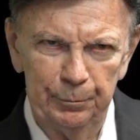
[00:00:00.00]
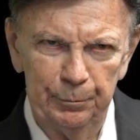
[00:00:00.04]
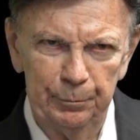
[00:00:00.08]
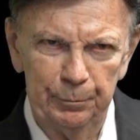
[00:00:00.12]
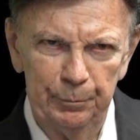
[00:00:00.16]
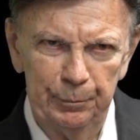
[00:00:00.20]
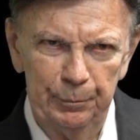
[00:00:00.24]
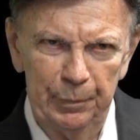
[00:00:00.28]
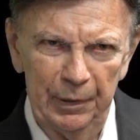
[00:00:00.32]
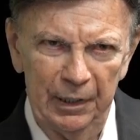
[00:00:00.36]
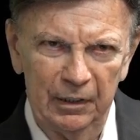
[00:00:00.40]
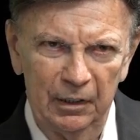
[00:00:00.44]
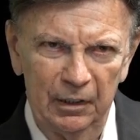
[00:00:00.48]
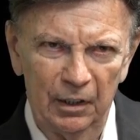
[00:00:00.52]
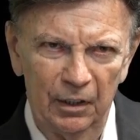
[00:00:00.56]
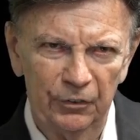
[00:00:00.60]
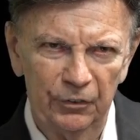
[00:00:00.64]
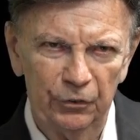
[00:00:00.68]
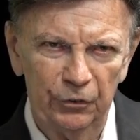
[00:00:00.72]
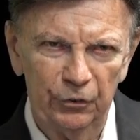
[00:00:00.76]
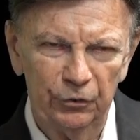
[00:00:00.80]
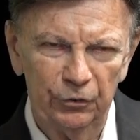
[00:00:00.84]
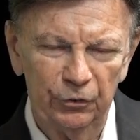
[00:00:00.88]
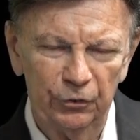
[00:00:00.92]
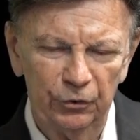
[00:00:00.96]

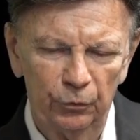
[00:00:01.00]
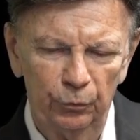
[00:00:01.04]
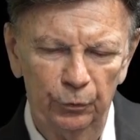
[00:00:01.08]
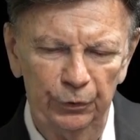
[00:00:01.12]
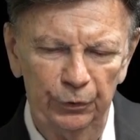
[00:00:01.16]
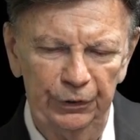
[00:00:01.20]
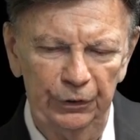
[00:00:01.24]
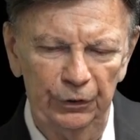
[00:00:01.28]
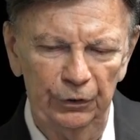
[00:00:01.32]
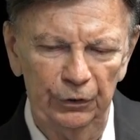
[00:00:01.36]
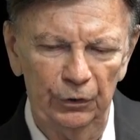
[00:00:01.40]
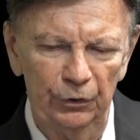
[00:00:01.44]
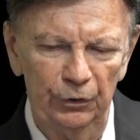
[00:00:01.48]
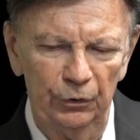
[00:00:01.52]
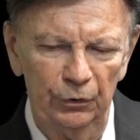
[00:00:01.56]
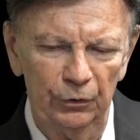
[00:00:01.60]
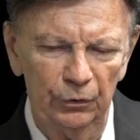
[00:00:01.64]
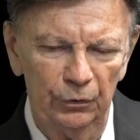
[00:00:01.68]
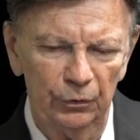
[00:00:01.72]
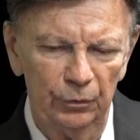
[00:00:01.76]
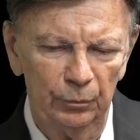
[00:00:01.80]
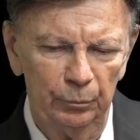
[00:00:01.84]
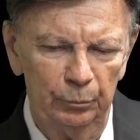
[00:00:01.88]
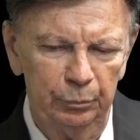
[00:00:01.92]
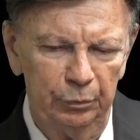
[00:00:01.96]
Because
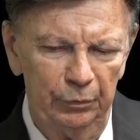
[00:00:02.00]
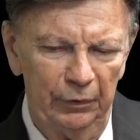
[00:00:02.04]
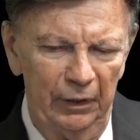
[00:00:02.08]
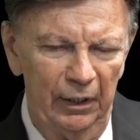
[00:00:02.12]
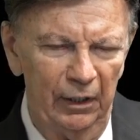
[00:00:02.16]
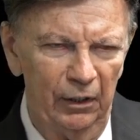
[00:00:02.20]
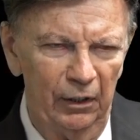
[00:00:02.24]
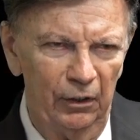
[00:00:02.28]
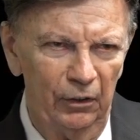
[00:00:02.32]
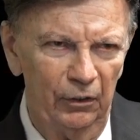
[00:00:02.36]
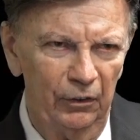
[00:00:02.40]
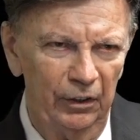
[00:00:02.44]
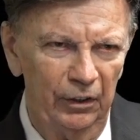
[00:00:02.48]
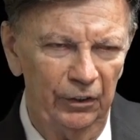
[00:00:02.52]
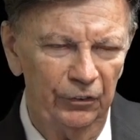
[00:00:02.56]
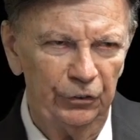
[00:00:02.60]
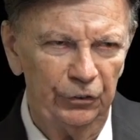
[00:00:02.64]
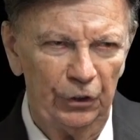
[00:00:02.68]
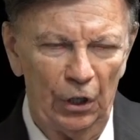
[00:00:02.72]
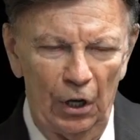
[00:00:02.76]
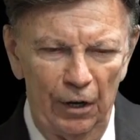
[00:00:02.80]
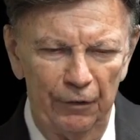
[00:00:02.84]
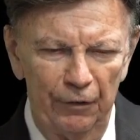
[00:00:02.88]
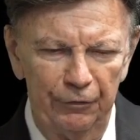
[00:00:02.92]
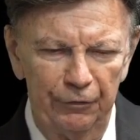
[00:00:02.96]
real prayer is
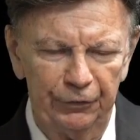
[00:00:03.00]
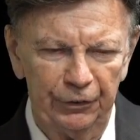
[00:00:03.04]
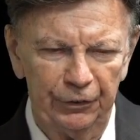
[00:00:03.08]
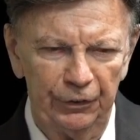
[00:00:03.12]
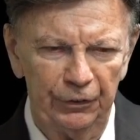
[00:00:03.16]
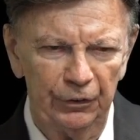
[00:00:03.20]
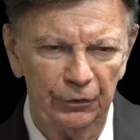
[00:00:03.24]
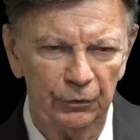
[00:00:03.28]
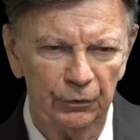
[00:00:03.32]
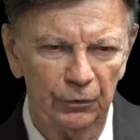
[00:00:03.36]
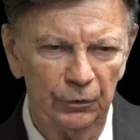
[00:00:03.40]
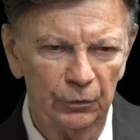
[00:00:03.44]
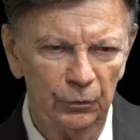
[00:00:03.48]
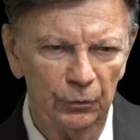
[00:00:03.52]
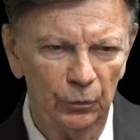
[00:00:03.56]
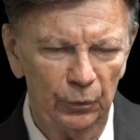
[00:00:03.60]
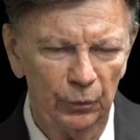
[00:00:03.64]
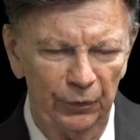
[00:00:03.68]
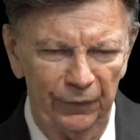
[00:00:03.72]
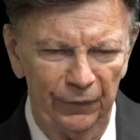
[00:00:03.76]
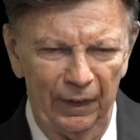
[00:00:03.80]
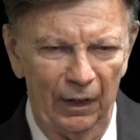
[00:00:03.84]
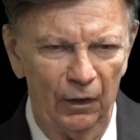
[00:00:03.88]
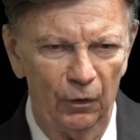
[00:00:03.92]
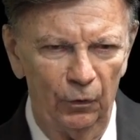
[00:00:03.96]
often
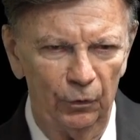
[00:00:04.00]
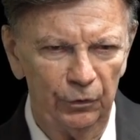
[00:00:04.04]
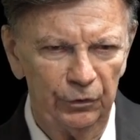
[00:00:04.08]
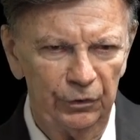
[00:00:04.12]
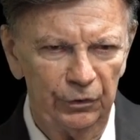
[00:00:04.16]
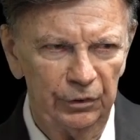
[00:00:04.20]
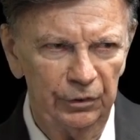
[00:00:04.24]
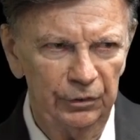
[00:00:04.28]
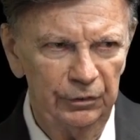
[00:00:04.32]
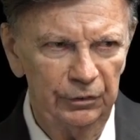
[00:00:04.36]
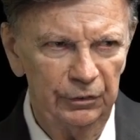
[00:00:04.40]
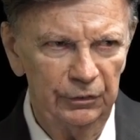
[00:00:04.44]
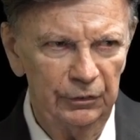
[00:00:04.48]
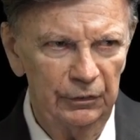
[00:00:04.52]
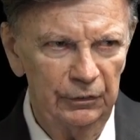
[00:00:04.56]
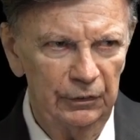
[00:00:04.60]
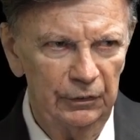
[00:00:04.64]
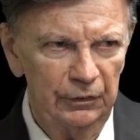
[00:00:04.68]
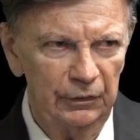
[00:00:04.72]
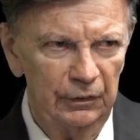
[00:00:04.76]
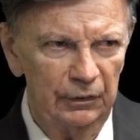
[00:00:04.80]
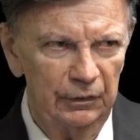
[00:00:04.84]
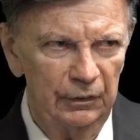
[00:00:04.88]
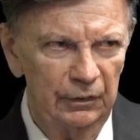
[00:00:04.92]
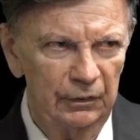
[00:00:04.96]
without
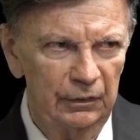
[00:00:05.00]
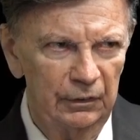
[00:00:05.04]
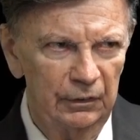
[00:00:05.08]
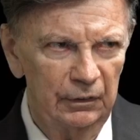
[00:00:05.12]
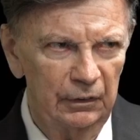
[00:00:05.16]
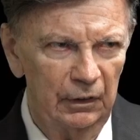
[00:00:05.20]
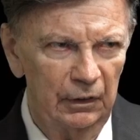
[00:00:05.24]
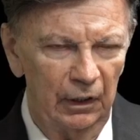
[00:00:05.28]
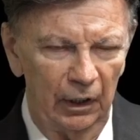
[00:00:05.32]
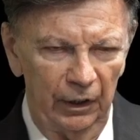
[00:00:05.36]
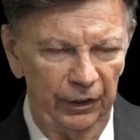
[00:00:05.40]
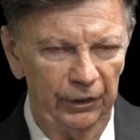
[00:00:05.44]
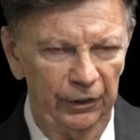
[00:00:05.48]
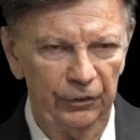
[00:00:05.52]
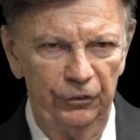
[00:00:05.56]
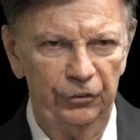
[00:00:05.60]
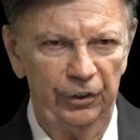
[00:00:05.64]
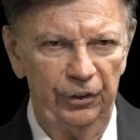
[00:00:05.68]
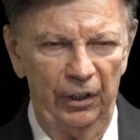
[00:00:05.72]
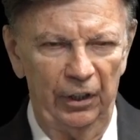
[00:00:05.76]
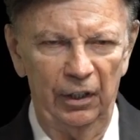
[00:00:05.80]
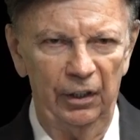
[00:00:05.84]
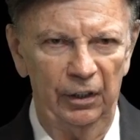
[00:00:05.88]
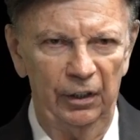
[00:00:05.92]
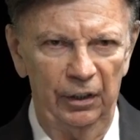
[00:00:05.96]
an
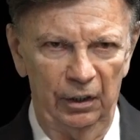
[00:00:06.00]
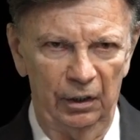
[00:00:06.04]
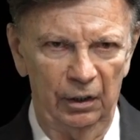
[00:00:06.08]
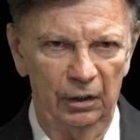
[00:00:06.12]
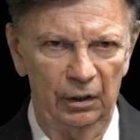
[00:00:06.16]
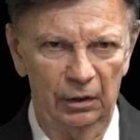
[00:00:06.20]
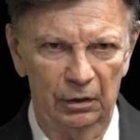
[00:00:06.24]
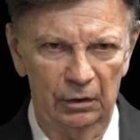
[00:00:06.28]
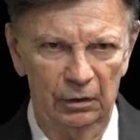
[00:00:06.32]
agenda.